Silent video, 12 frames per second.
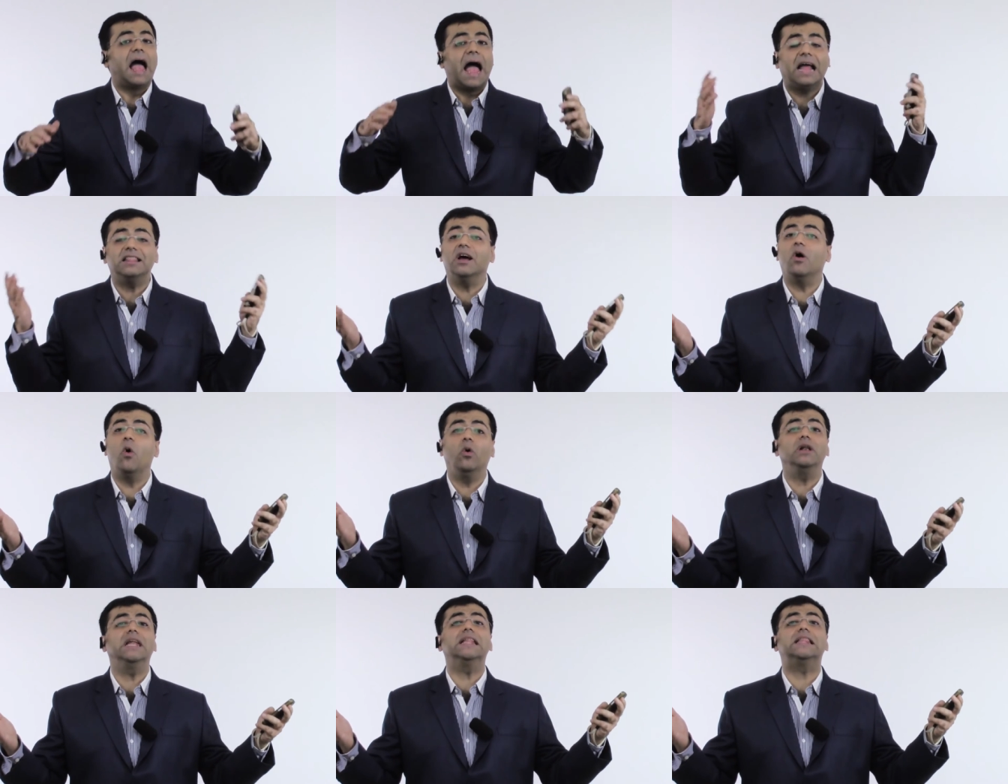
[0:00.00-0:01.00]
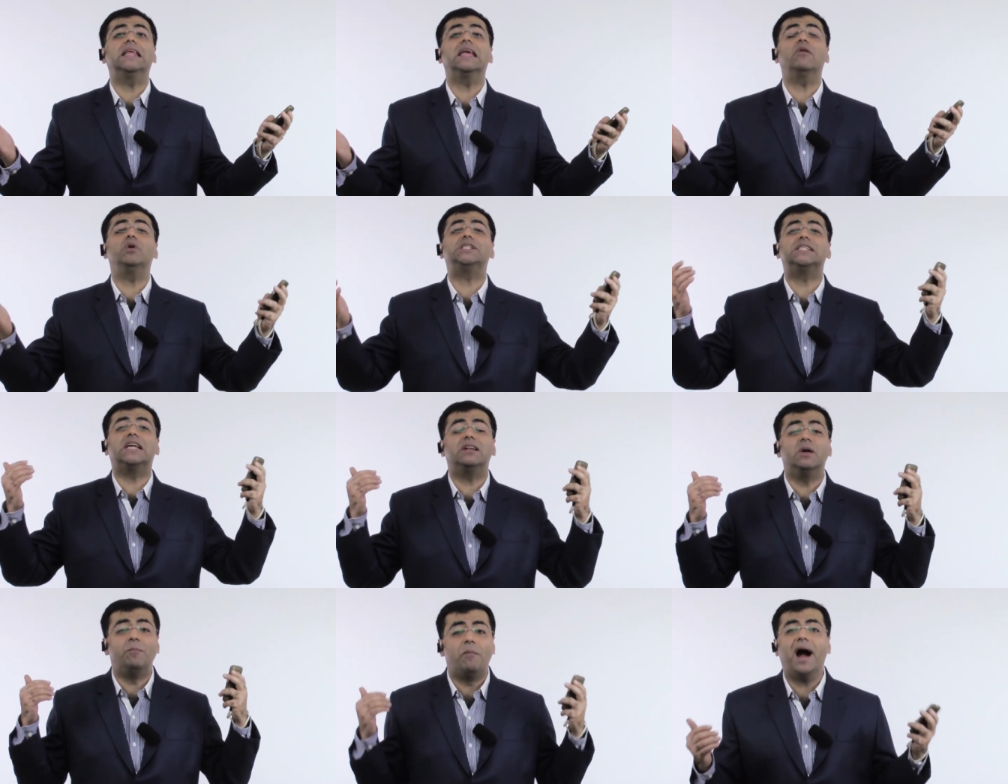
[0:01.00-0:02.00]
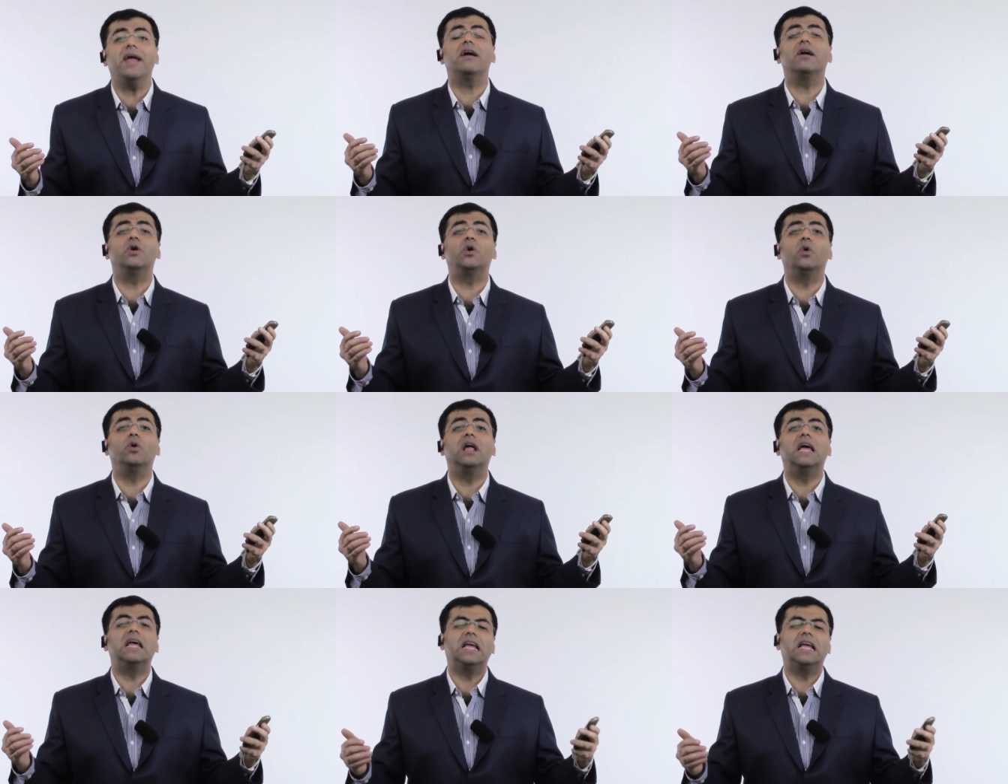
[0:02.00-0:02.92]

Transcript: And the only thing which is under my control